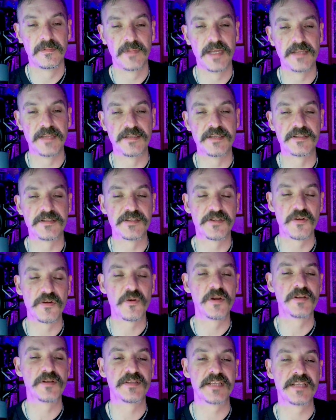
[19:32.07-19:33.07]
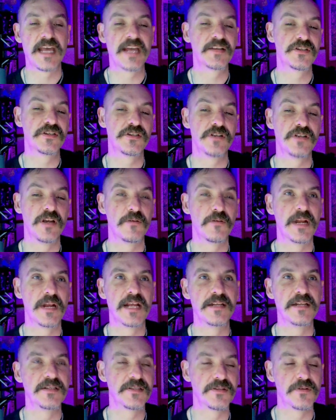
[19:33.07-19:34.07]
distorts extra when I
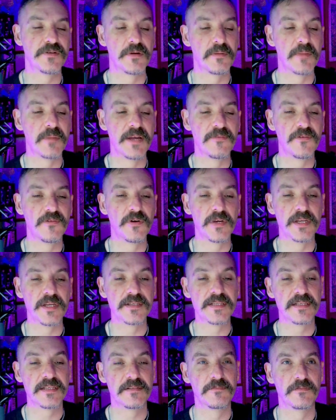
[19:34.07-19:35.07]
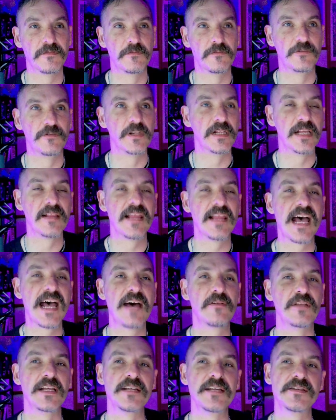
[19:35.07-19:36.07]
distort my voice really
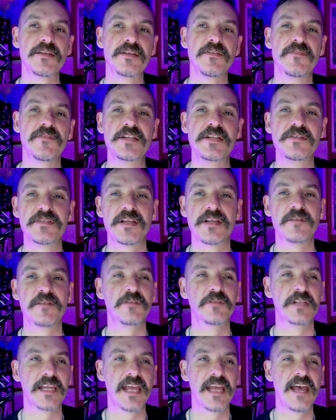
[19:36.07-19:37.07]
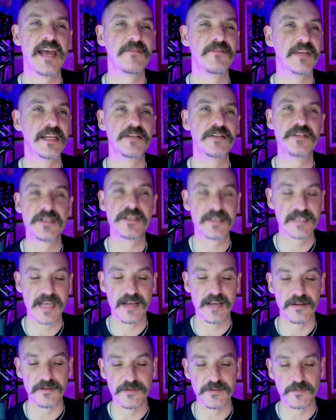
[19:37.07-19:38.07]
loudly. So if I do something really heavy, it just
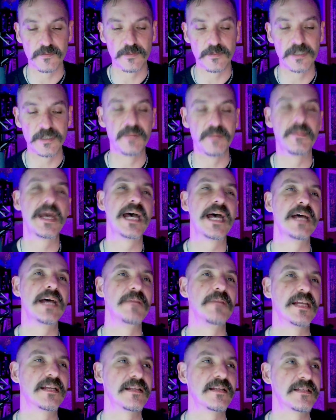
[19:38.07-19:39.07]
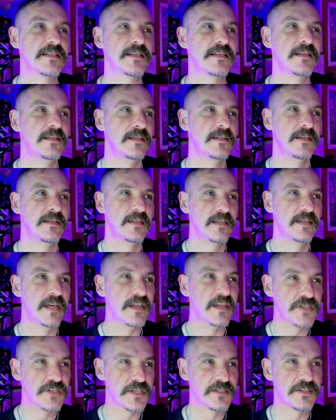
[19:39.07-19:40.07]
sounds really bad because
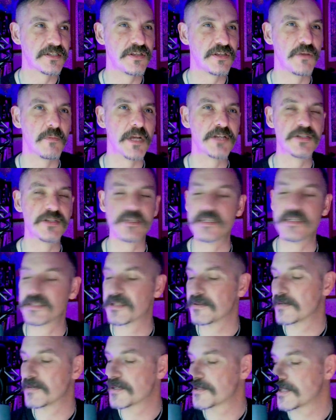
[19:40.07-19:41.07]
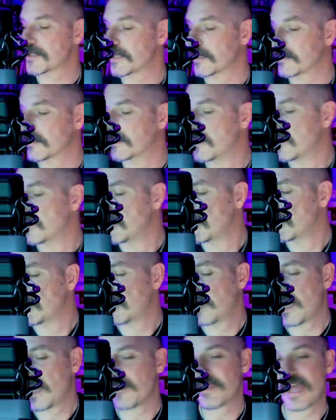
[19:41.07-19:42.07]
it's just too much distortion
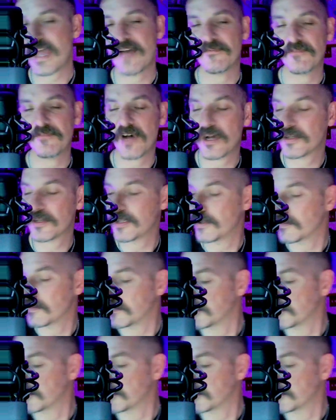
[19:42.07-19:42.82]
at that volume.